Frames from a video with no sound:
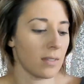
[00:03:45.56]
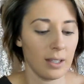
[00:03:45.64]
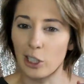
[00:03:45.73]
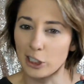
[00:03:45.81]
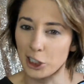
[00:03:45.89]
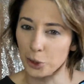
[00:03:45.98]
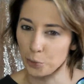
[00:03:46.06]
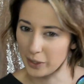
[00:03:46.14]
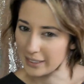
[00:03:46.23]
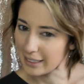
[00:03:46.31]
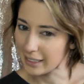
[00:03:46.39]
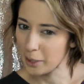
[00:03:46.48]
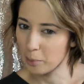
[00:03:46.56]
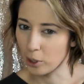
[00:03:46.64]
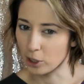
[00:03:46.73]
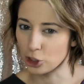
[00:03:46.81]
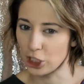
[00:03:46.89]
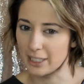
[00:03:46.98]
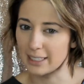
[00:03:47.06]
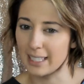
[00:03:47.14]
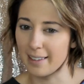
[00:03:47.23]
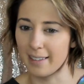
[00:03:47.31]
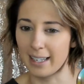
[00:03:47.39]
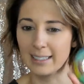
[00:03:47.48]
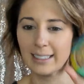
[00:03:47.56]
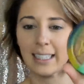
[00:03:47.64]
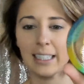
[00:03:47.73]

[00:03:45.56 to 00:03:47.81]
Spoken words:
I just recently purchased this.